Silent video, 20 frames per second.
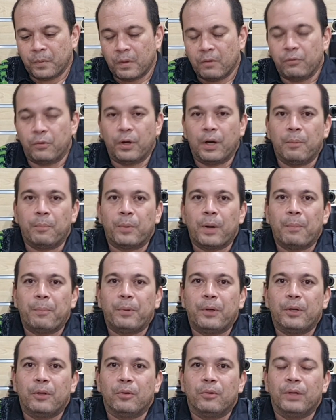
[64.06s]
for a
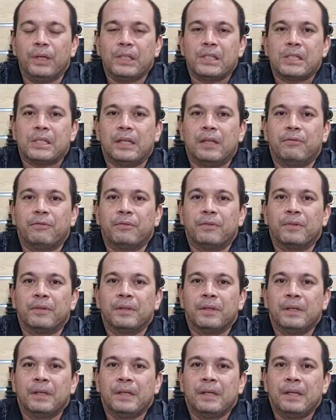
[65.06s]
proper 2-inch lift,
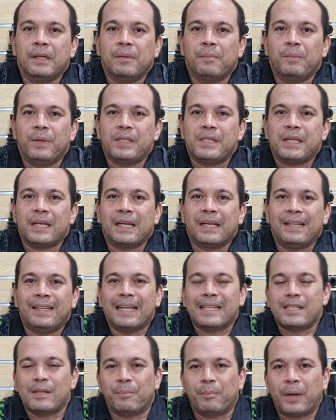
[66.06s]
basically
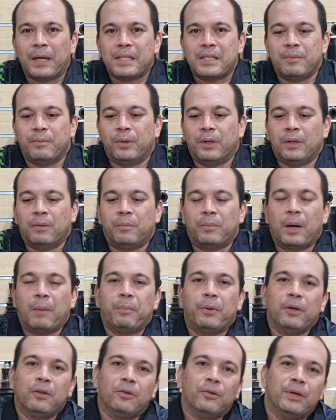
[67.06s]
that's impossible.
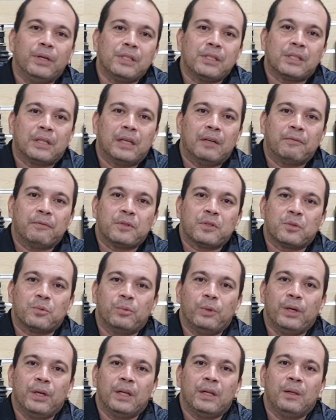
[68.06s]
Proper 2-inch lifts
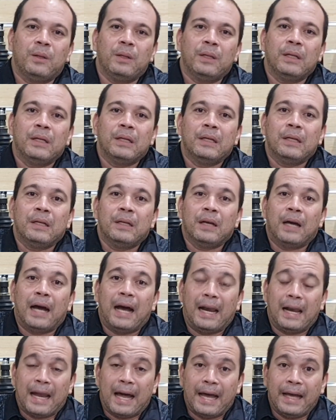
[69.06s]
will
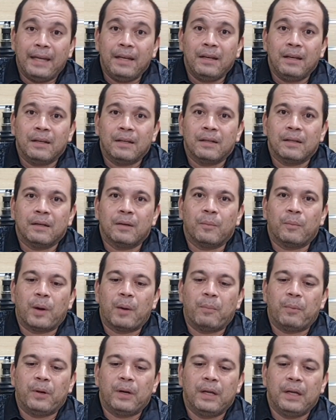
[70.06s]
align
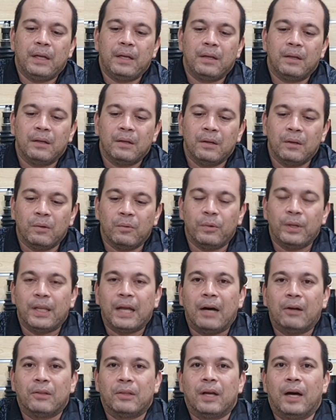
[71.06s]
properly
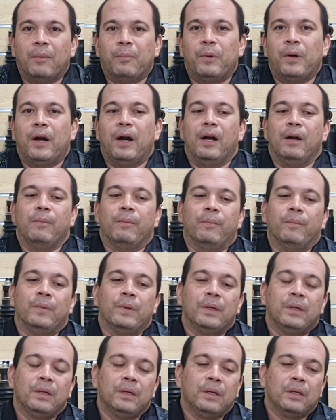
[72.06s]
without the upper arm.
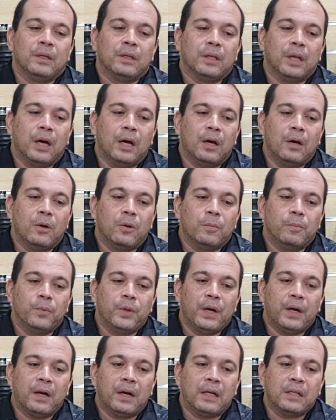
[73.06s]
Now,
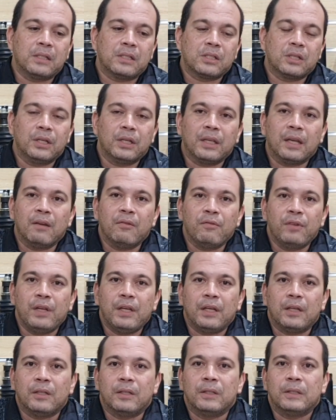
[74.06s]
there are certain
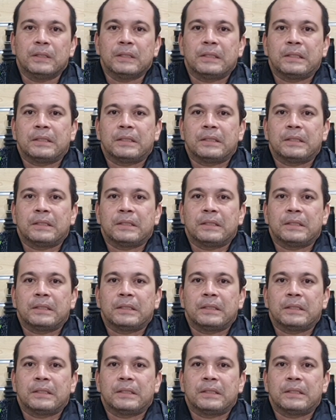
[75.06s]
vehicles